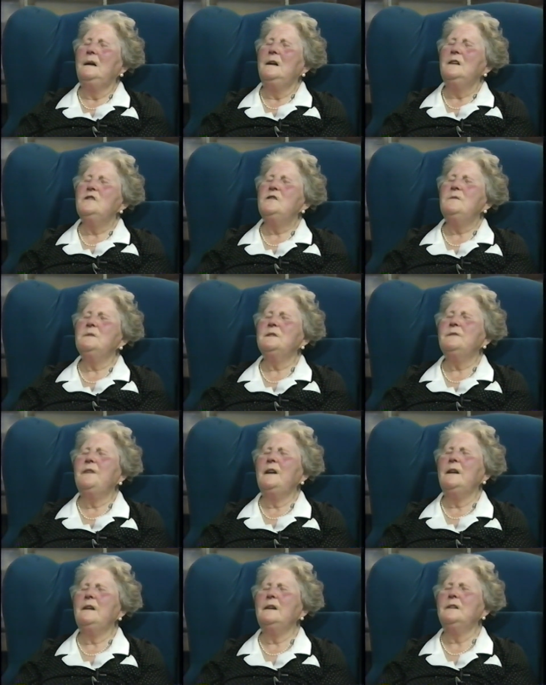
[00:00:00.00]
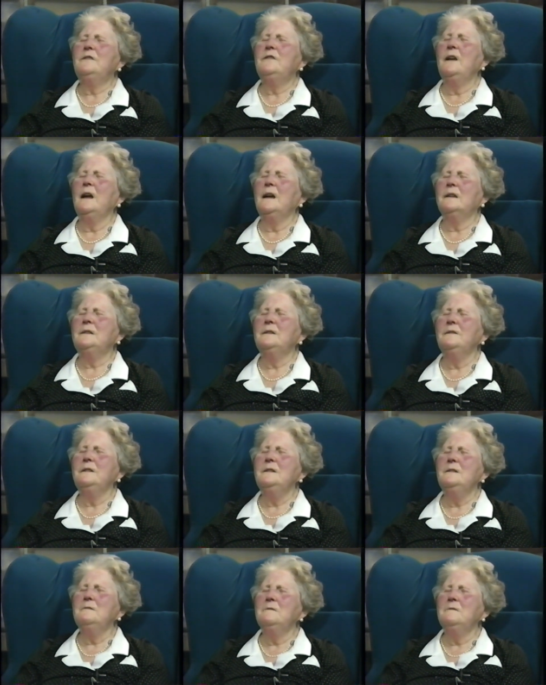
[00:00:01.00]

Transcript: She was very attractive in a